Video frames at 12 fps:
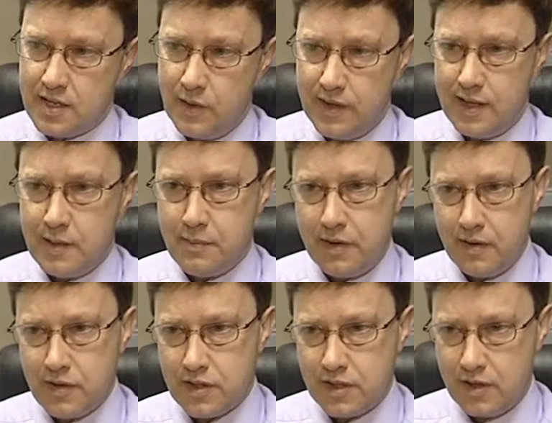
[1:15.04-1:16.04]
So I then
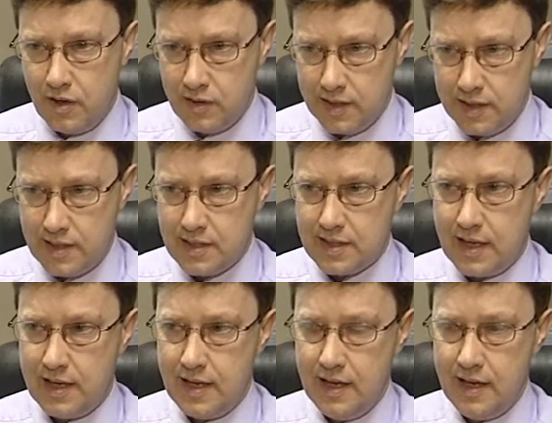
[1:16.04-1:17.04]
approached colleagues
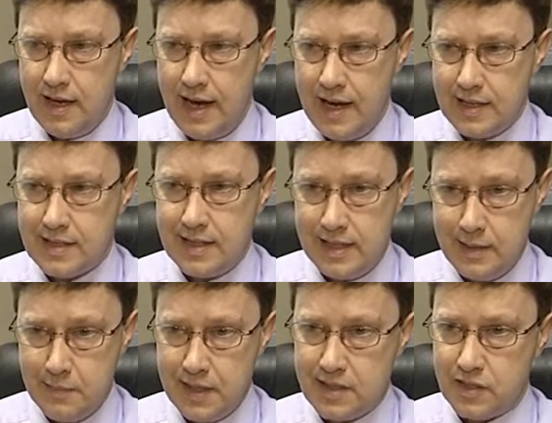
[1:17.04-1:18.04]
at
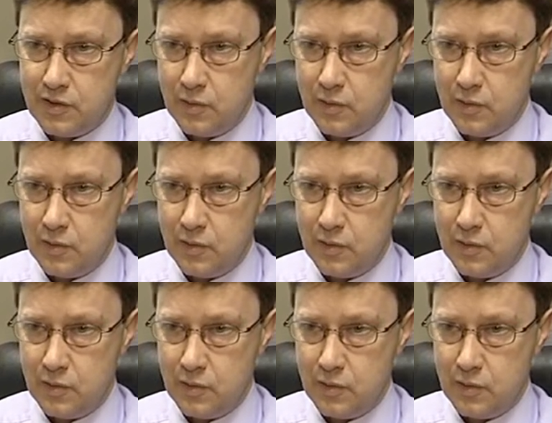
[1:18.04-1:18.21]
EMIS,